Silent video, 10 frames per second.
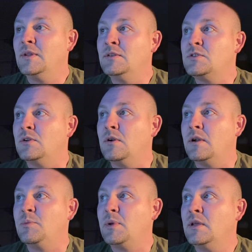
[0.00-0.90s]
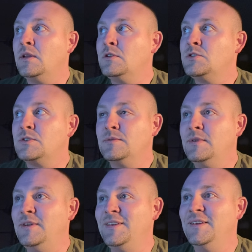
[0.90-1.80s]
It's a great page.
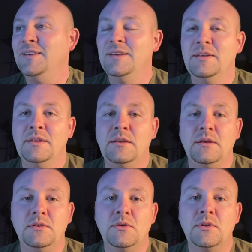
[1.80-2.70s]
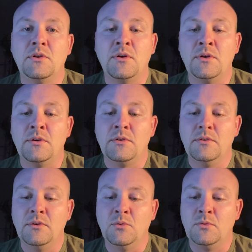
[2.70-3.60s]
You can earn
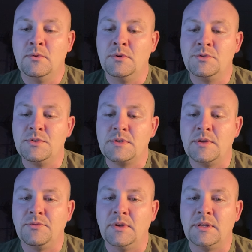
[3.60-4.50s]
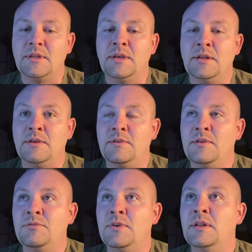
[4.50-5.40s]
awards and stuff like that.
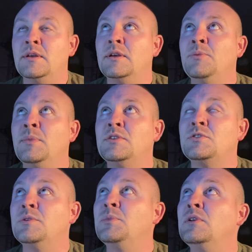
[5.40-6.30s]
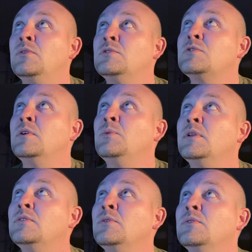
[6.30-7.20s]
I finally got my Tribune, so I
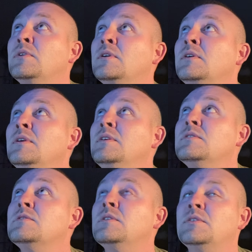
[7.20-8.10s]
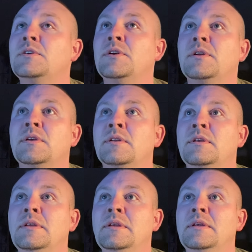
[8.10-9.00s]
went through the
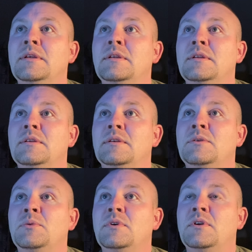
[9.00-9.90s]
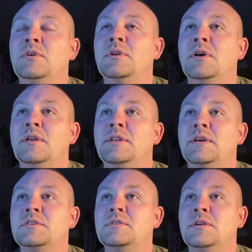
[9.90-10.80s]
Centurion with 100
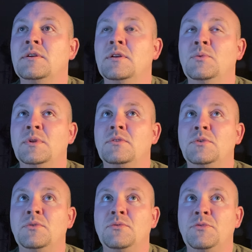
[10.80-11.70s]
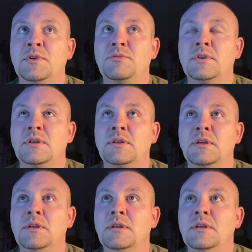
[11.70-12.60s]
contacts there, and I went through 50